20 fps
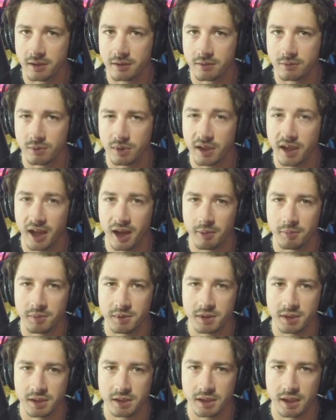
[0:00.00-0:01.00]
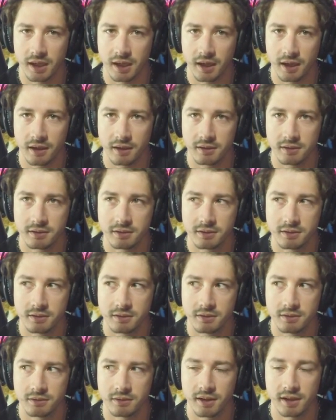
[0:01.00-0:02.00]
We camped at
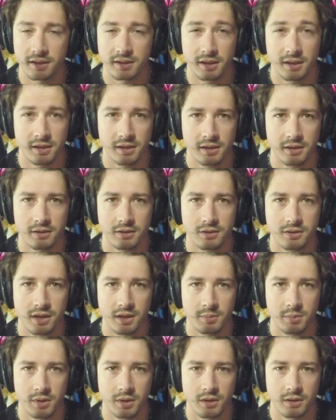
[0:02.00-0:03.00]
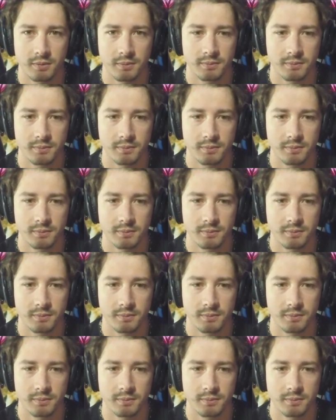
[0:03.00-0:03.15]
Lake Tenkiller State Park,